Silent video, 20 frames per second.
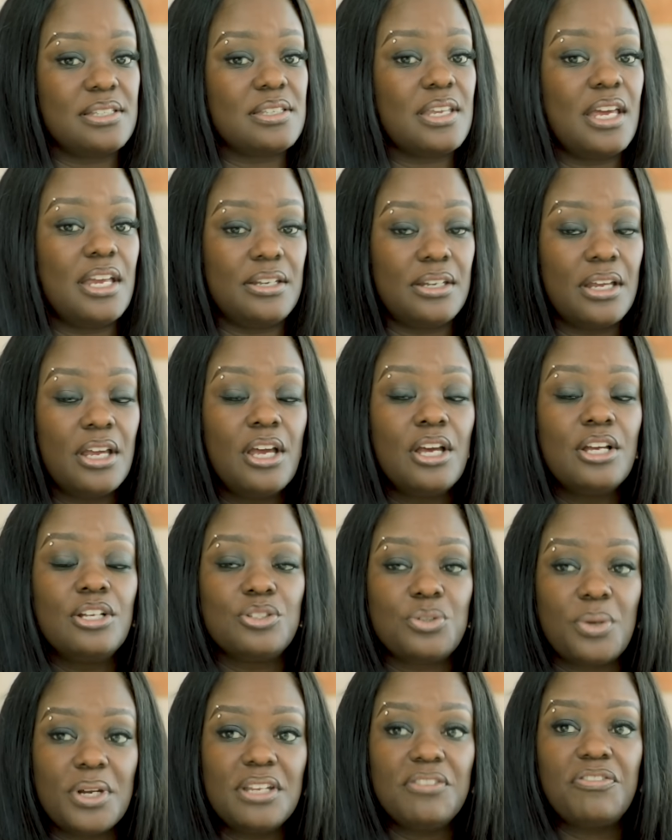He said,
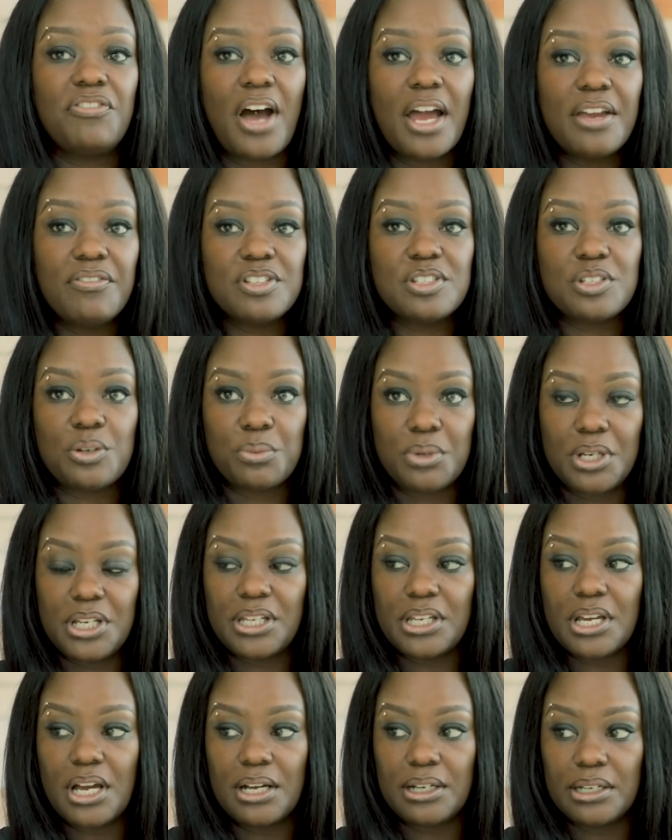twenty-five is a
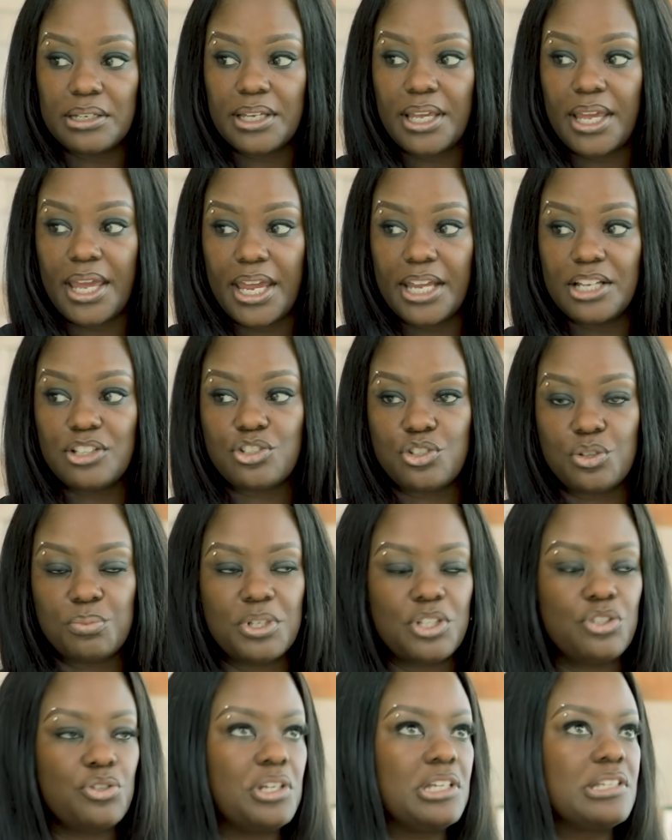really young age to
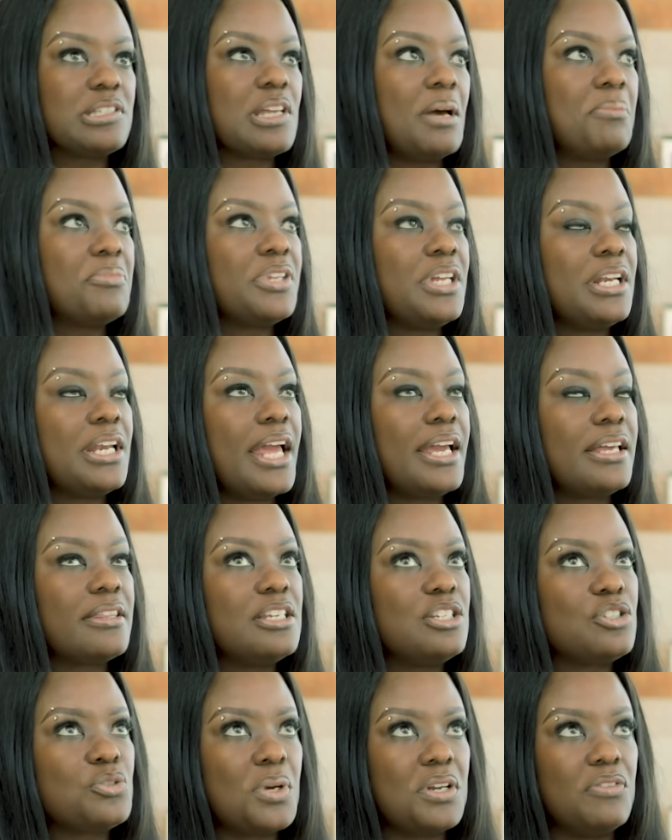be mm. doing something like
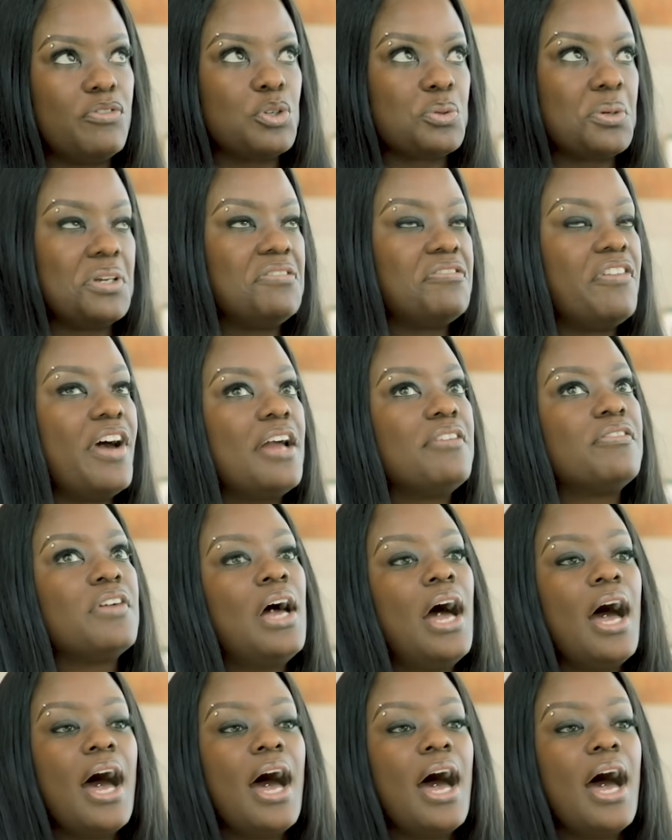this, twenty-four, twenty-five.